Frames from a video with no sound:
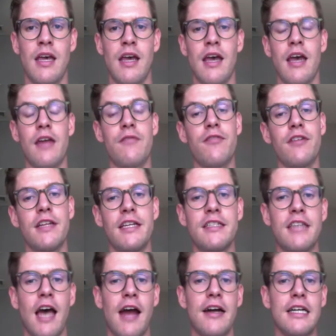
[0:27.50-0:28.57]
And for the
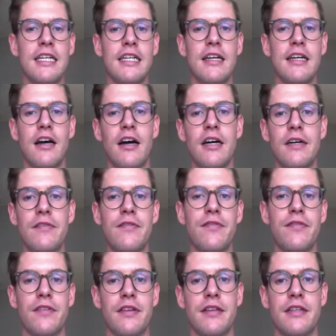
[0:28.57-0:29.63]
entirety of
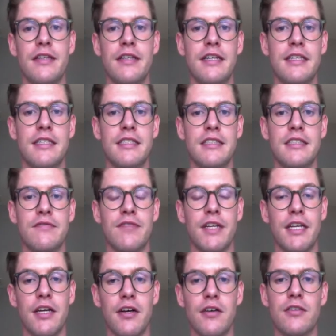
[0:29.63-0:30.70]
these
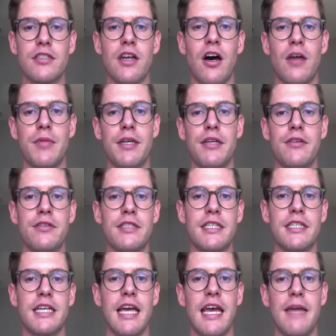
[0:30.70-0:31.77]
videos, I'll be
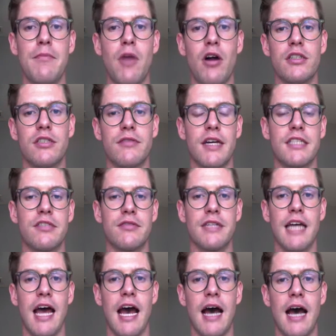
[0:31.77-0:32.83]
using a mall directory
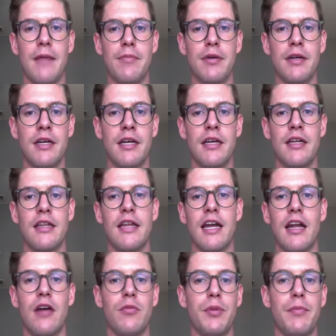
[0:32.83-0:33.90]
app that
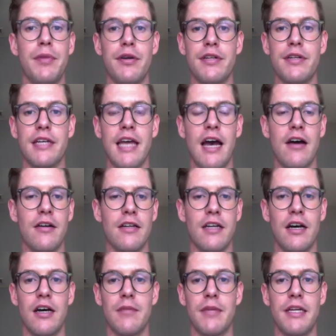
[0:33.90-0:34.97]
I'll be building out
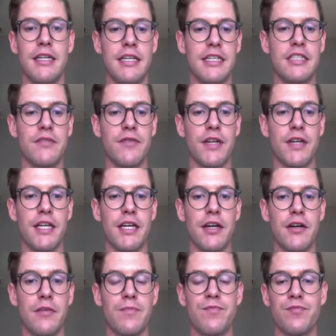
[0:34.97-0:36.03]
um, in each
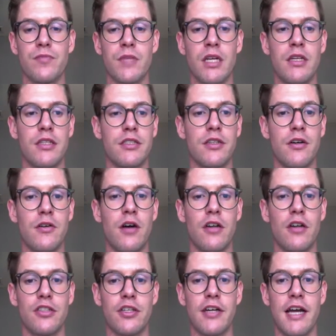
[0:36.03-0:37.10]
video. So I'll
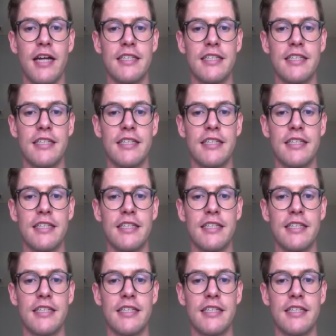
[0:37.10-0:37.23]
show you how to